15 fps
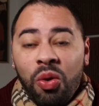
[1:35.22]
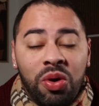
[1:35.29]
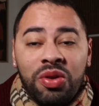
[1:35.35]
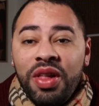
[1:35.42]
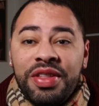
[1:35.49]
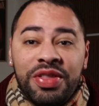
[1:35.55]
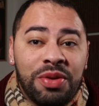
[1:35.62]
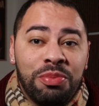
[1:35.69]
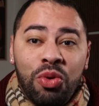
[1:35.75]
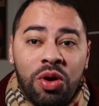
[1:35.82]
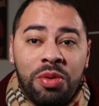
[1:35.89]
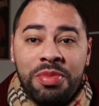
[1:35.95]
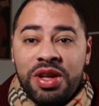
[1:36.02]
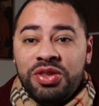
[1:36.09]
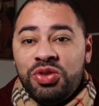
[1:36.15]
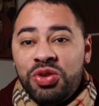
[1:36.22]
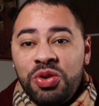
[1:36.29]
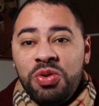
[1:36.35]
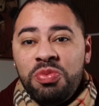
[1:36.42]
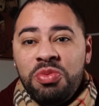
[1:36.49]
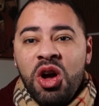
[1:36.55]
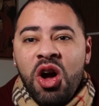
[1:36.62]
Or like the Mormons,
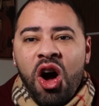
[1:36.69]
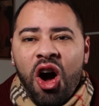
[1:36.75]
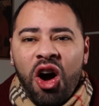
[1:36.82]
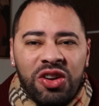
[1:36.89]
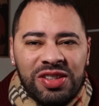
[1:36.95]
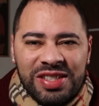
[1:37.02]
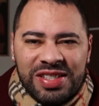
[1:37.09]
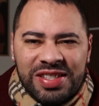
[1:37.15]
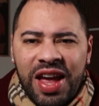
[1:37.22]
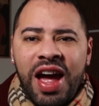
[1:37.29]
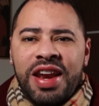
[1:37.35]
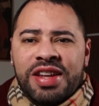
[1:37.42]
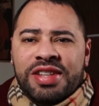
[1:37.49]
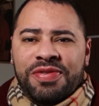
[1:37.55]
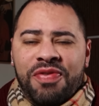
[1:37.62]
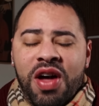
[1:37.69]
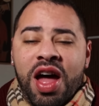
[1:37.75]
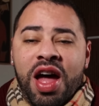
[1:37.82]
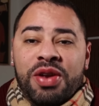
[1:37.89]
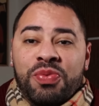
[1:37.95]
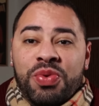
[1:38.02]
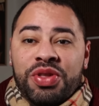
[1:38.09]
who aren't
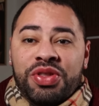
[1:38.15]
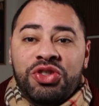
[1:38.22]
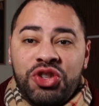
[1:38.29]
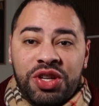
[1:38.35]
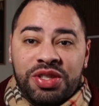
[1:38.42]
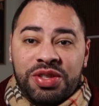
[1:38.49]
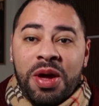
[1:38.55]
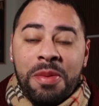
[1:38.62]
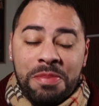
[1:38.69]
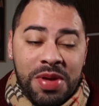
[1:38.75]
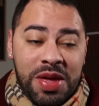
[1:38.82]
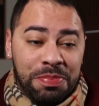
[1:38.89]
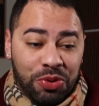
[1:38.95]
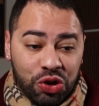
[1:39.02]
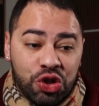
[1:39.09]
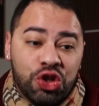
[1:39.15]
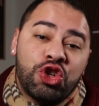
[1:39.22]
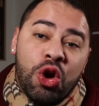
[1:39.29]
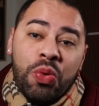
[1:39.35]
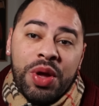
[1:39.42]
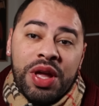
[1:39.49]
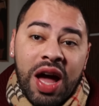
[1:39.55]
satisfied with just people
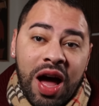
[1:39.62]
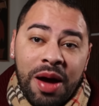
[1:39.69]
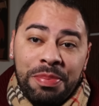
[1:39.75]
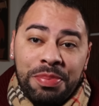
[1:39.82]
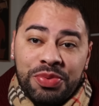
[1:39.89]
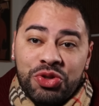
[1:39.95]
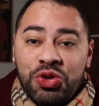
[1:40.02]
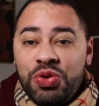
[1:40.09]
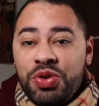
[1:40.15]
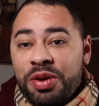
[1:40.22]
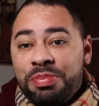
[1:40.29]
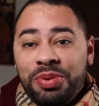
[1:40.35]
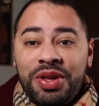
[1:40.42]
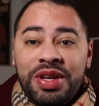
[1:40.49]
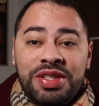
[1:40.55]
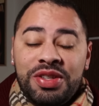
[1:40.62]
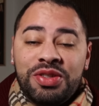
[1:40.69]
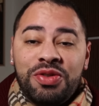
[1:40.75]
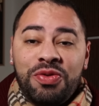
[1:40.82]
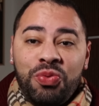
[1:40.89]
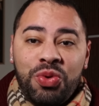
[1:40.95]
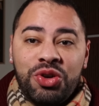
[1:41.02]
showing up to their
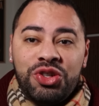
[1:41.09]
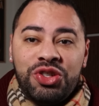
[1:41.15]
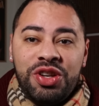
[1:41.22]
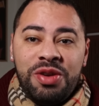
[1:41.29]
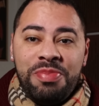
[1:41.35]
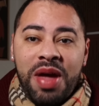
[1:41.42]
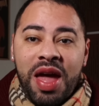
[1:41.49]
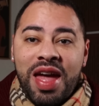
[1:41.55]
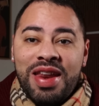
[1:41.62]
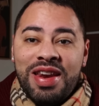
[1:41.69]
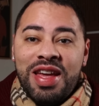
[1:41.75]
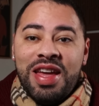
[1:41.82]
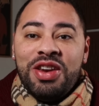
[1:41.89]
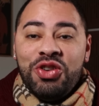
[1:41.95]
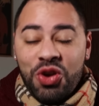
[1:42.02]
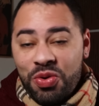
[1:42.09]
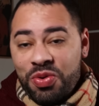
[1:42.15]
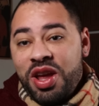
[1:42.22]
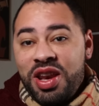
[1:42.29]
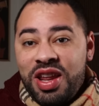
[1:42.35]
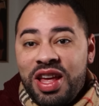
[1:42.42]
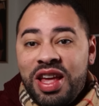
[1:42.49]
places of worship and
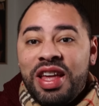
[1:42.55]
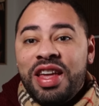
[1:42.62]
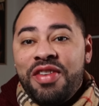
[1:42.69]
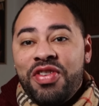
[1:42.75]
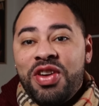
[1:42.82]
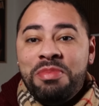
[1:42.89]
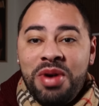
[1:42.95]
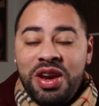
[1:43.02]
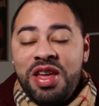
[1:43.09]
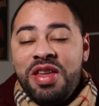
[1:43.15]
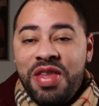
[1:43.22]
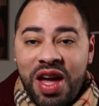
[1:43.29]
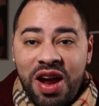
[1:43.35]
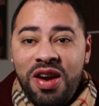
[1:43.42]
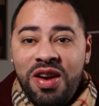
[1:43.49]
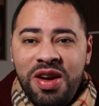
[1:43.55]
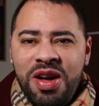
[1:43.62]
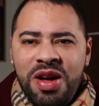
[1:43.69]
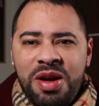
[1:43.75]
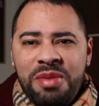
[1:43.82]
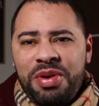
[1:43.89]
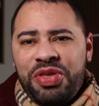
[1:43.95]
donating and giving money there,
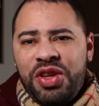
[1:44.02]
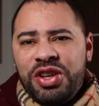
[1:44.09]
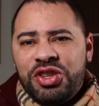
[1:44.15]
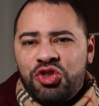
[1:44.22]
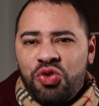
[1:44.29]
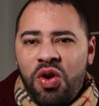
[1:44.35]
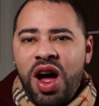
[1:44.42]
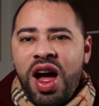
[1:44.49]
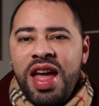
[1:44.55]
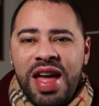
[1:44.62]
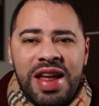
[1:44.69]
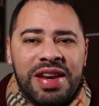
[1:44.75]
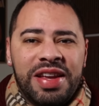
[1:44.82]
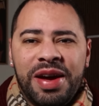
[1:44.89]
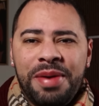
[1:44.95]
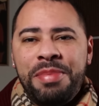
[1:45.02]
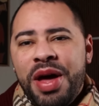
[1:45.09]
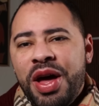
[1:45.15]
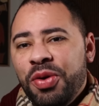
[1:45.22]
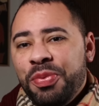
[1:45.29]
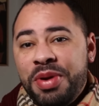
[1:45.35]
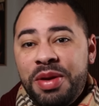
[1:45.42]
but they try and
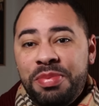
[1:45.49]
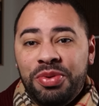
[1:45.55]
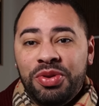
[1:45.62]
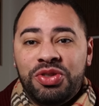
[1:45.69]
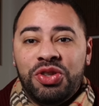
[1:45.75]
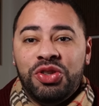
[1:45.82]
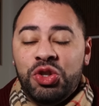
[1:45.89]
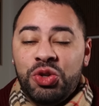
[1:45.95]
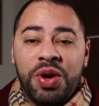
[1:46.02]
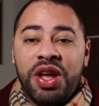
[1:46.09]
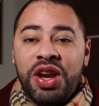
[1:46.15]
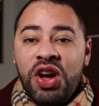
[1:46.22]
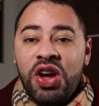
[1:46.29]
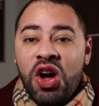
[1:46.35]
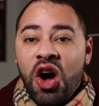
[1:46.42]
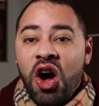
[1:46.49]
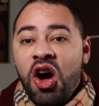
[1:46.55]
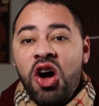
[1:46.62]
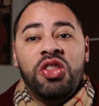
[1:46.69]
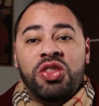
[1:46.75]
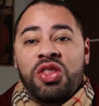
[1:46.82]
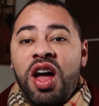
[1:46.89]
compel people to do it
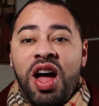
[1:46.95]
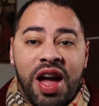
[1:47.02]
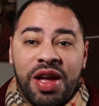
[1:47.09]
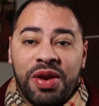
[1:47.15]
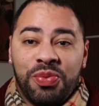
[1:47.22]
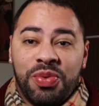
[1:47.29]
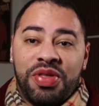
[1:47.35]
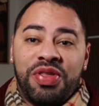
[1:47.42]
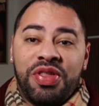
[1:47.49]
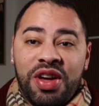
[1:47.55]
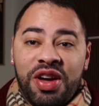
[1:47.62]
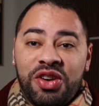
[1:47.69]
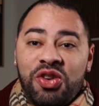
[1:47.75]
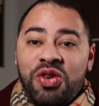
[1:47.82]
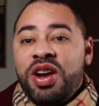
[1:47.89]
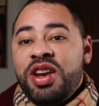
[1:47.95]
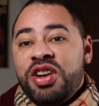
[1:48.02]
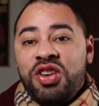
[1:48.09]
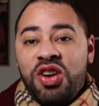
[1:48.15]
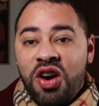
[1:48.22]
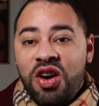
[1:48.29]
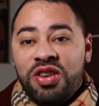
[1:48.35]
online with uh,
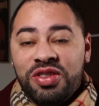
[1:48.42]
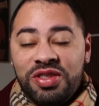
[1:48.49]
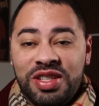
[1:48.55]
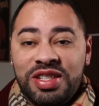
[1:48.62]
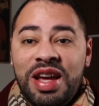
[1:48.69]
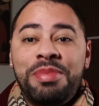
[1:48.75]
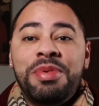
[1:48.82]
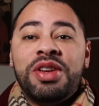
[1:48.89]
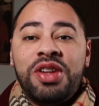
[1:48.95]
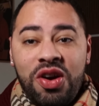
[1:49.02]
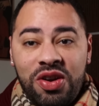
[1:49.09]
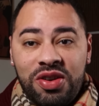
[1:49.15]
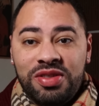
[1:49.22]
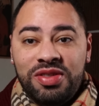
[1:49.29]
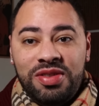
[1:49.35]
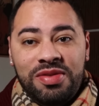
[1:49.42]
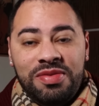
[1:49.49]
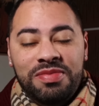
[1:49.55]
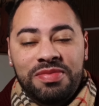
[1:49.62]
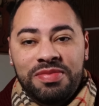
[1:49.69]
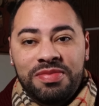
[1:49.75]
credit cards and debit cards.